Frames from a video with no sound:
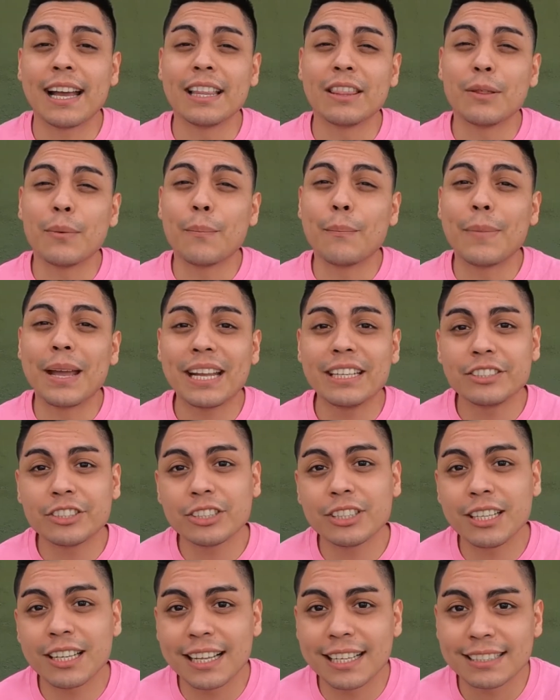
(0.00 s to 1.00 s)
and the
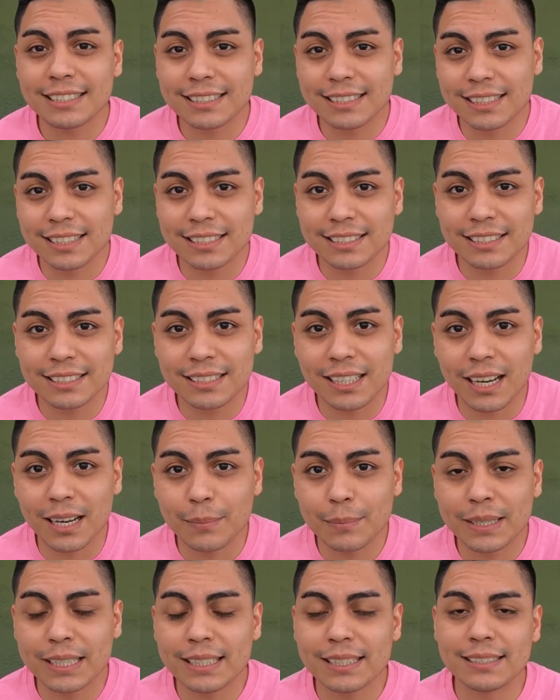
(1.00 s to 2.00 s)
major lesson that it's
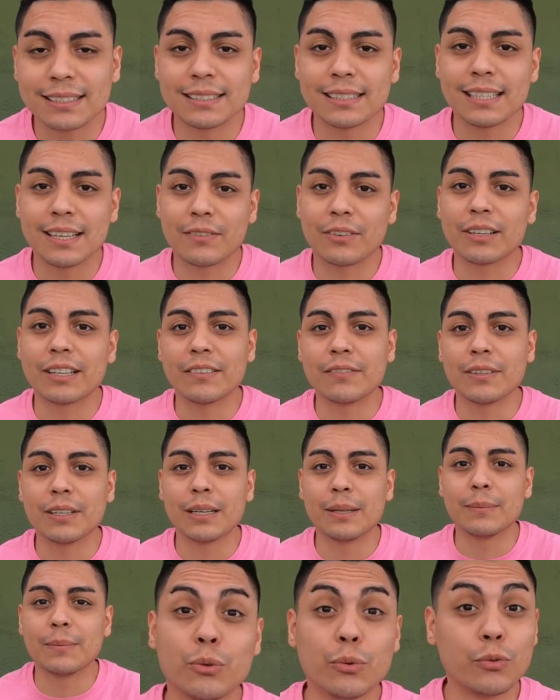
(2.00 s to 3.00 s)
taught me is to never give
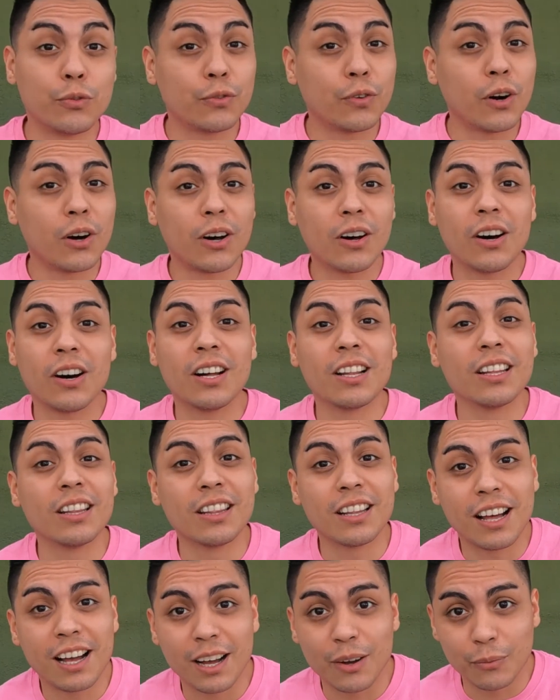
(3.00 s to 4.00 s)
up. You fall a
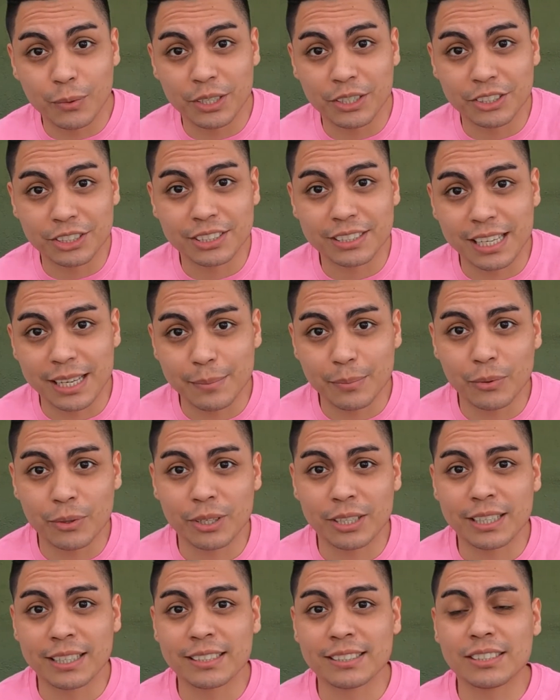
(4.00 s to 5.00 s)
lot when you're
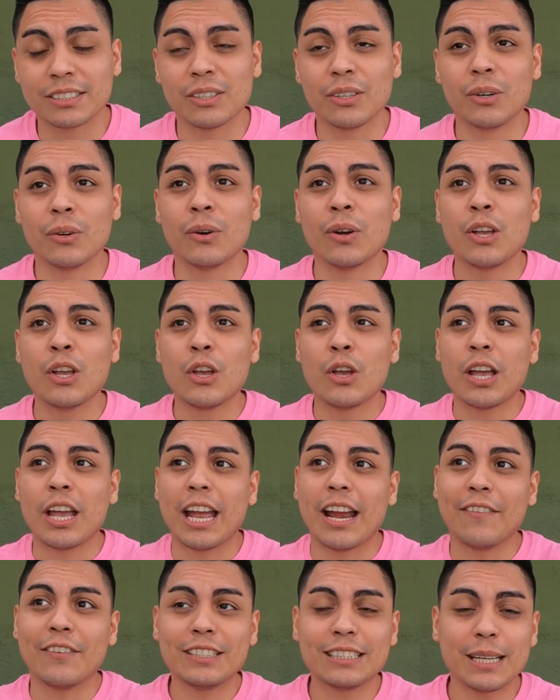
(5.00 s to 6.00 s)
skateboarding, so
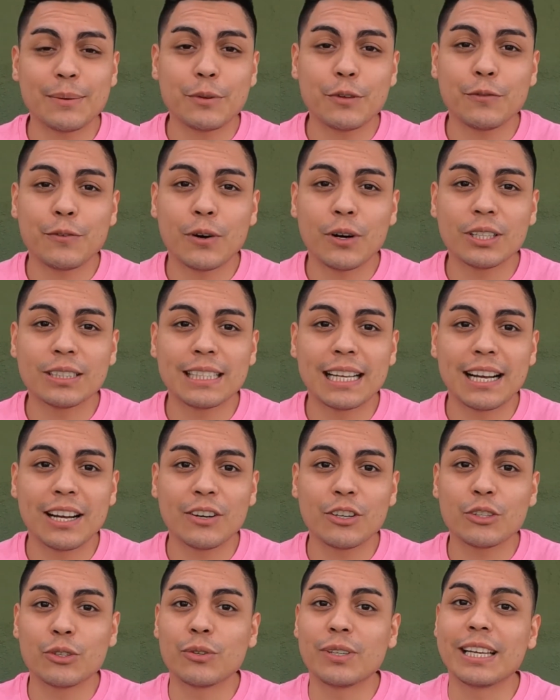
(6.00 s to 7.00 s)
every time you fall
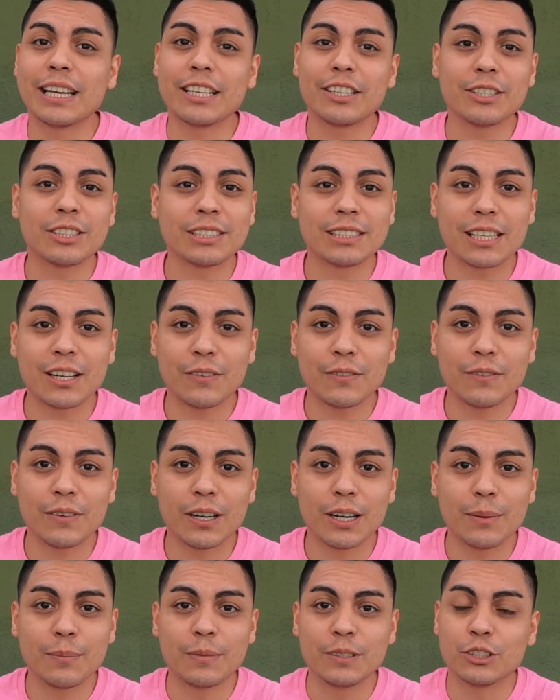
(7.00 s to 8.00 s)
down, you get yourself
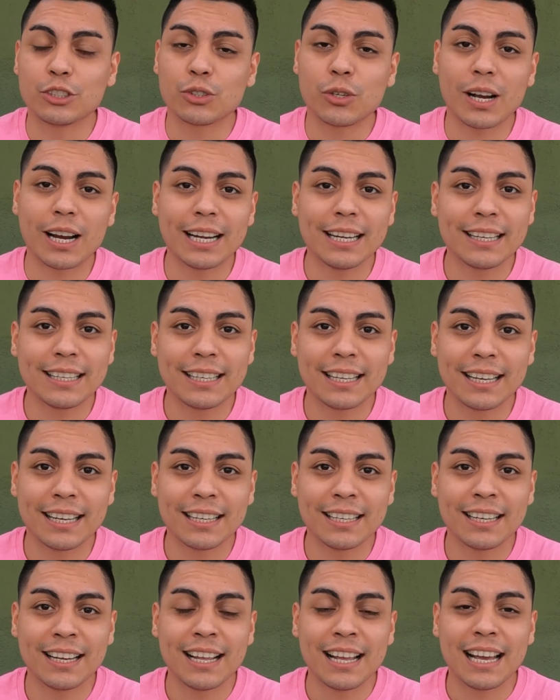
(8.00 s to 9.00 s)
up, try it
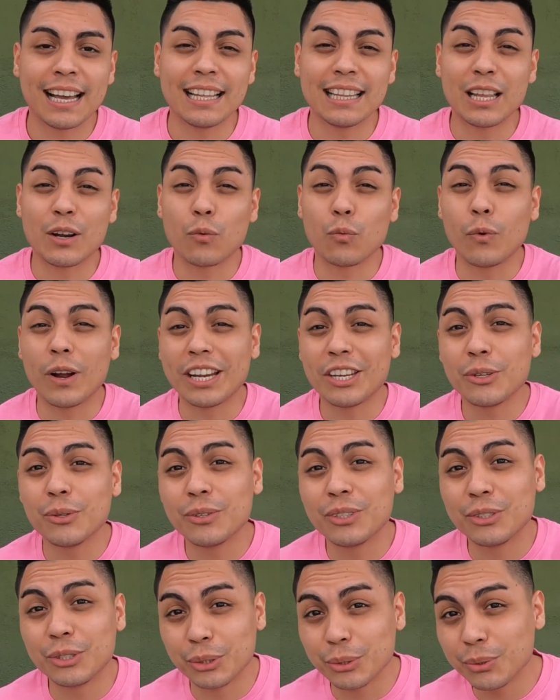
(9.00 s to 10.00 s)
again, and then when you
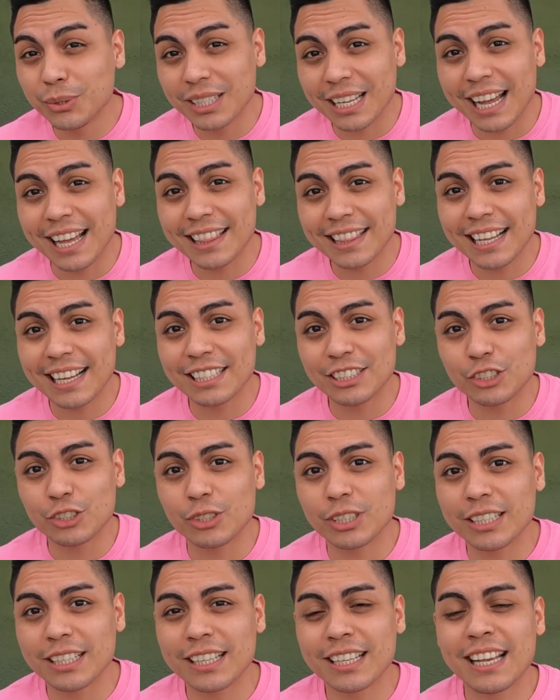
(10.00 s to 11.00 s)
do land that
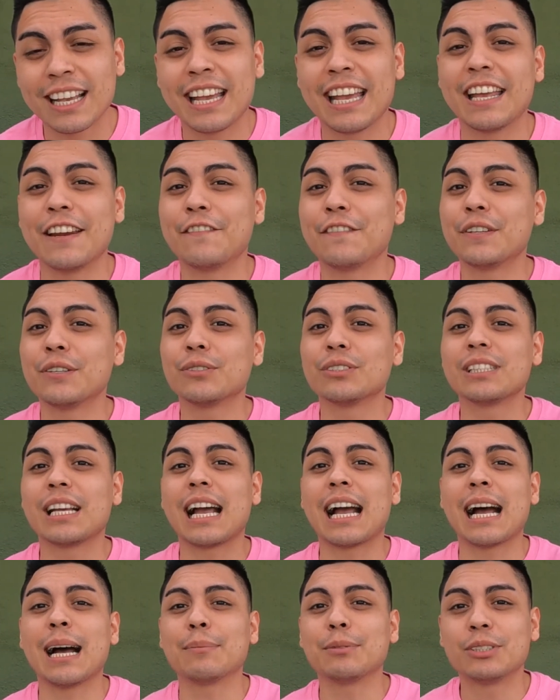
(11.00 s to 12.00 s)
trick, it feels
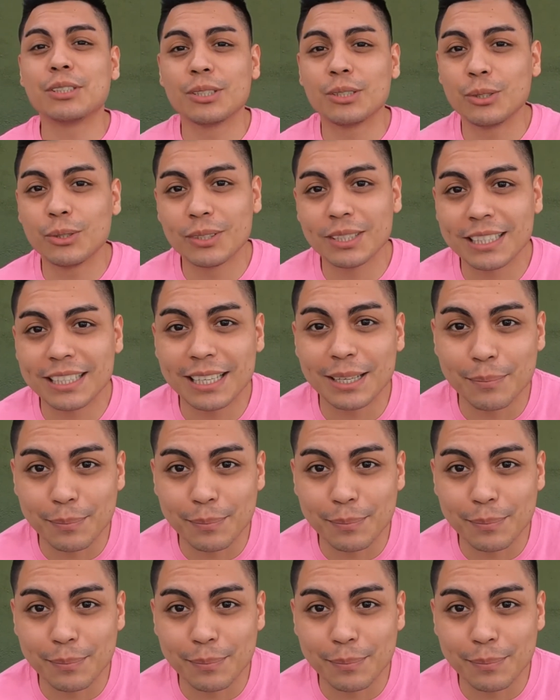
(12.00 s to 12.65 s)
absolutely